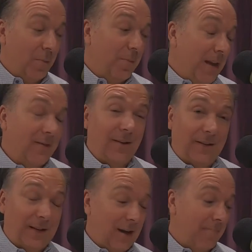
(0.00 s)

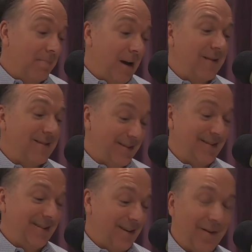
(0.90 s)
basically
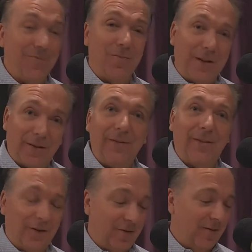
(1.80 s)
abundant automobiles
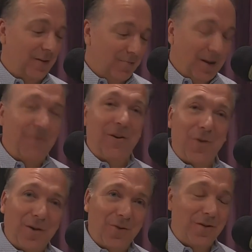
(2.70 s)
that are available
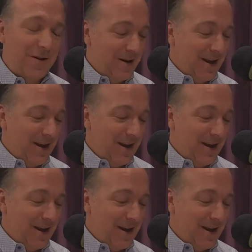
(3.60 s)
everywhere,